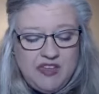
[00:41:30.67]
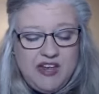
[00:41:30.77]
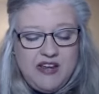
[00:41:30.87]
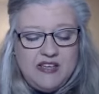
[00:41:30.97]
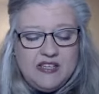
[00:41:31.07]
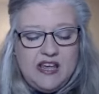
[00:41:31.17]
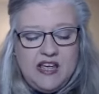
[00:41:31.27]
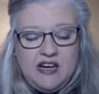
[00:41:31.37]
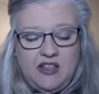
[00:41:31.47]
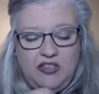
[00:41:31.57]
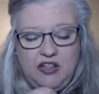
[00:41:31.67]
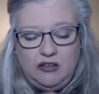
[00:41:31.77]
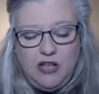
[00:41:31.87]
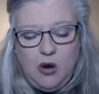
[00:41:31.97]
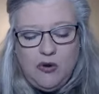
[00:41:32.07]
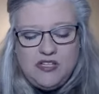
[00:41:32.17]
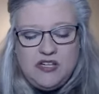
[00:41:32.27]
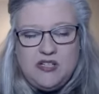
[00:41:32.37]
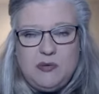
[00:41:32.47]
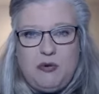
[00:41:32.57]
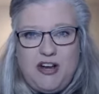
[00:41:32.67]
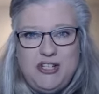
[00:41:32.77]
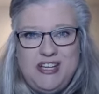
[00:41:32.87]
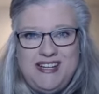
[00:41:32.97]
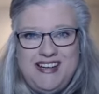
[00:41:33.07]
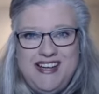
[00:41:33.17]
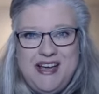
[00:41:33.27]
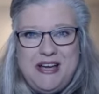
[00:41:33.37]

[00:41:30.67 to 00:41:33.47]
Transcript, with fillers: It is in the lowest expression,